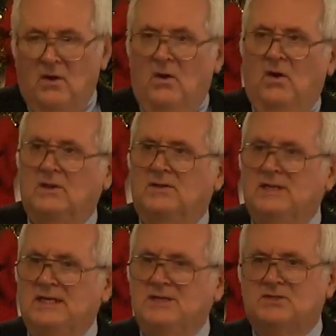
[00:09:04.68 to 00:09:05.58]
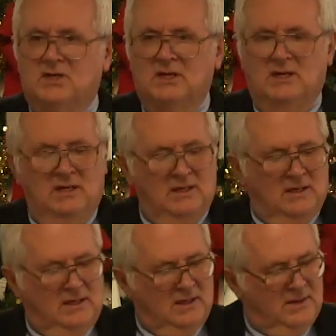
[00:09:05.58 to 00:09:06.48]
all of these,
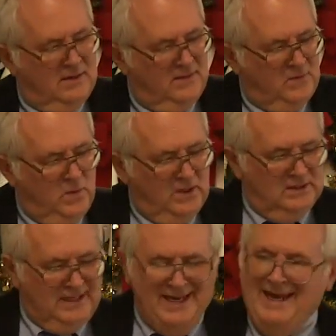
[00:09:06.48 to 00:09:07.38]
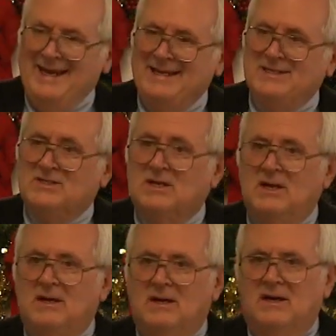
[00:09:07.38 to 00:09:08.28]
if you will, kings
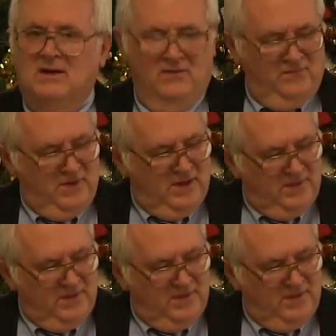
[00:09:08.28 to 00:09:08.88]
of,